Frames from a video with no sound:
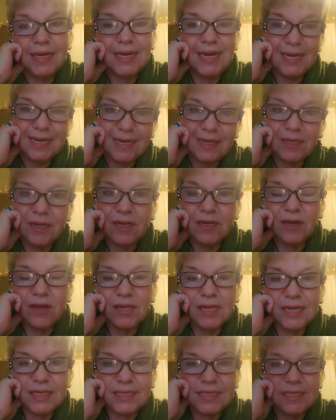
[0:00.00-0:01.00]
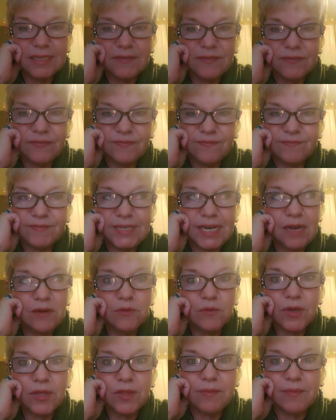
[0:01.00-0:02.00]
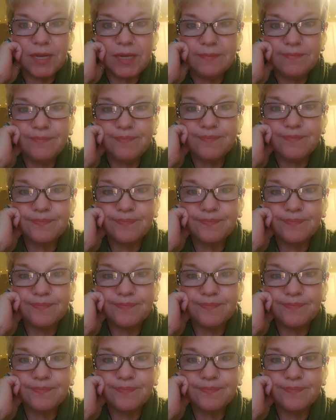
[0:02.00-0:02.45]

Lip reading: and I gotta lug all that stuff down with me.